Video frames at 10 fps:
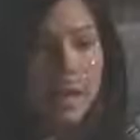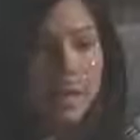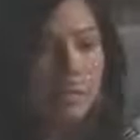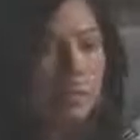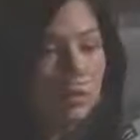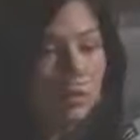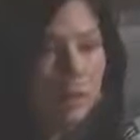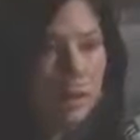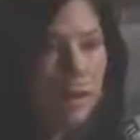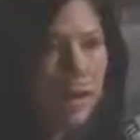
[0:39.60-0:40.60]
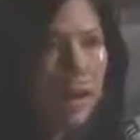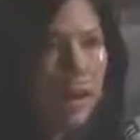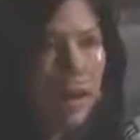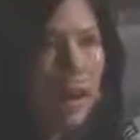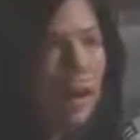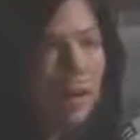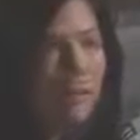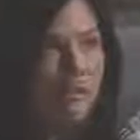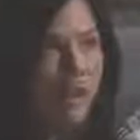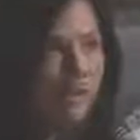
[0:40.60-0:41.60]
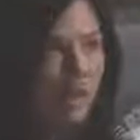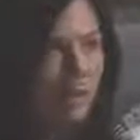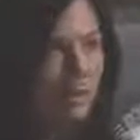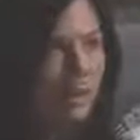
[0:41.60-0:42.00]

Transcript: I never told Sonny how I found out.